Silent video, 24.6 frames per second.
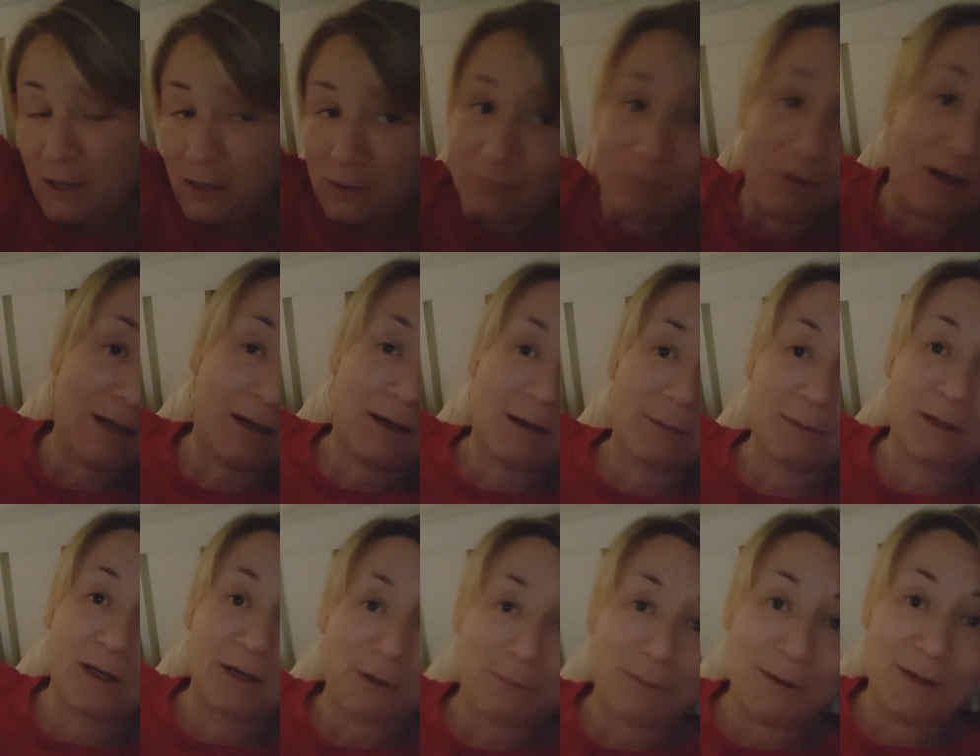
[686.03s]
Right, I'm going
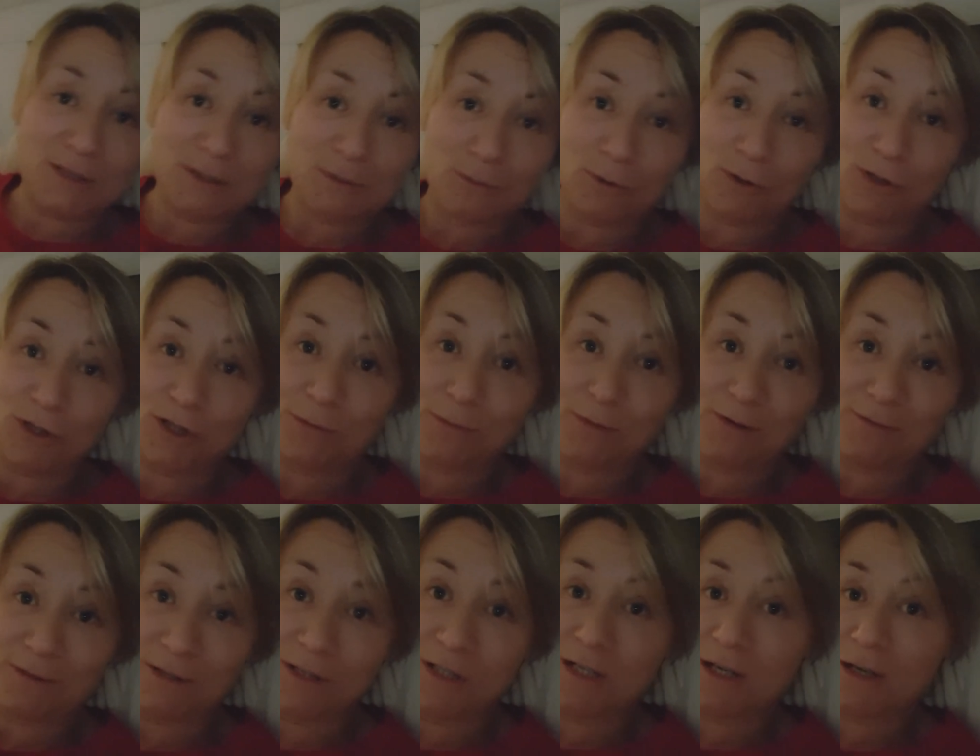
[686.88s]
to go back to watching my
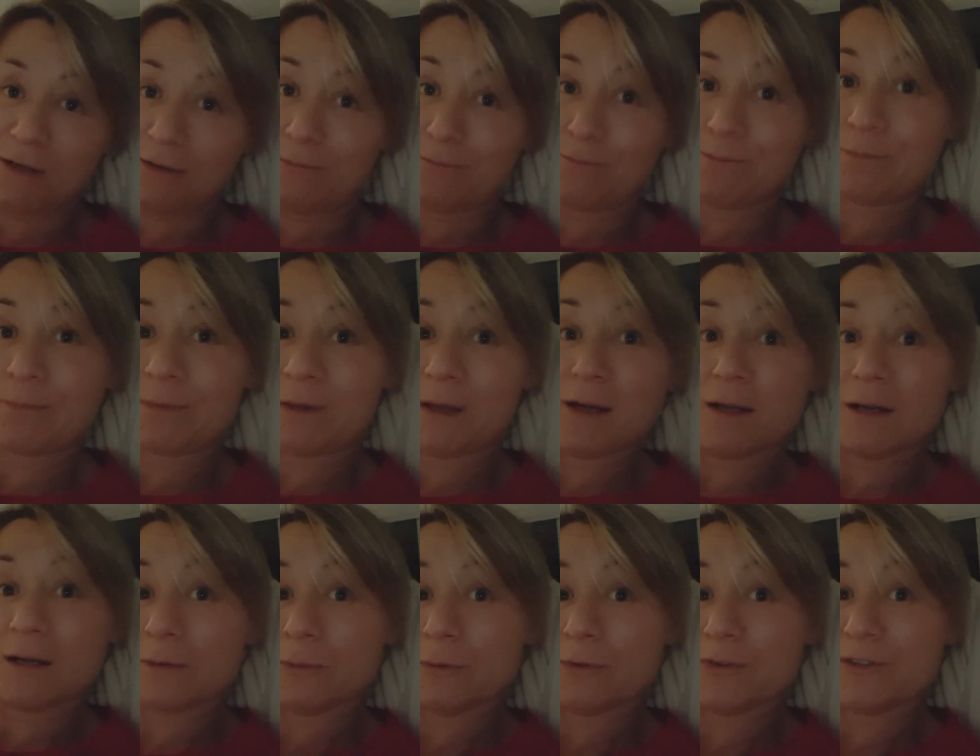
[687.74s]
video
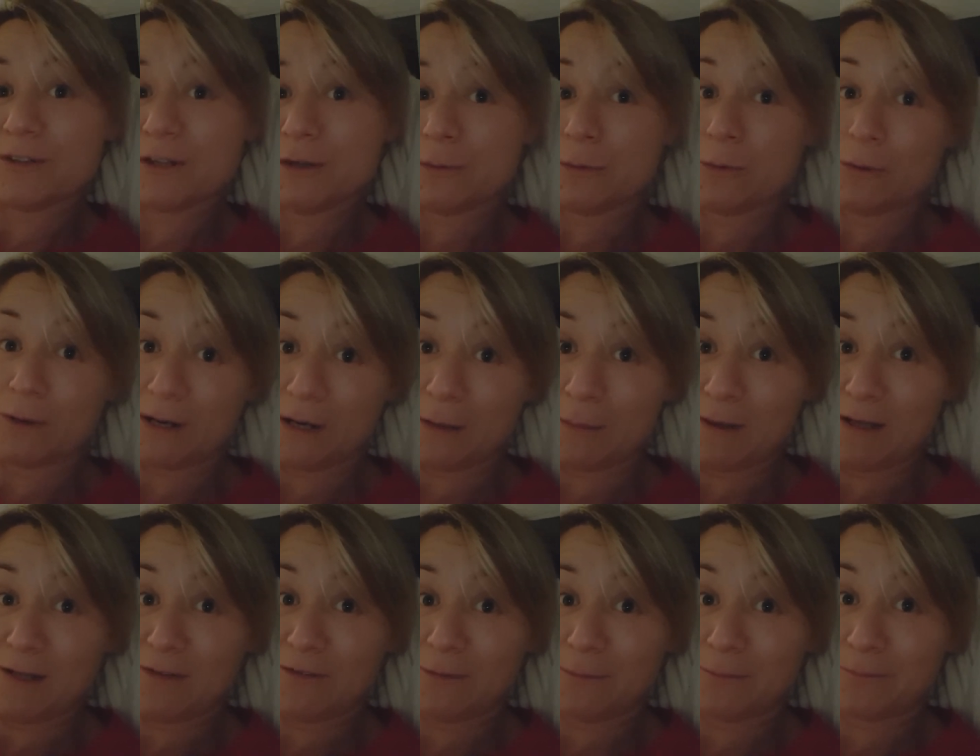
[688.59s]
and I will see you all in a
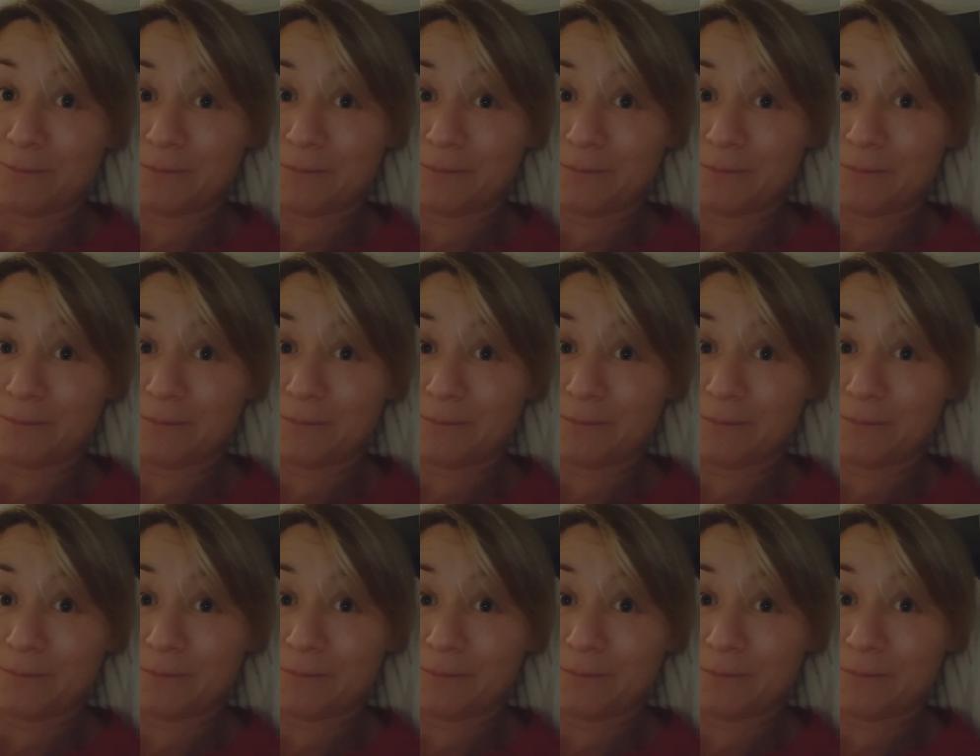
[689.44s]
bit.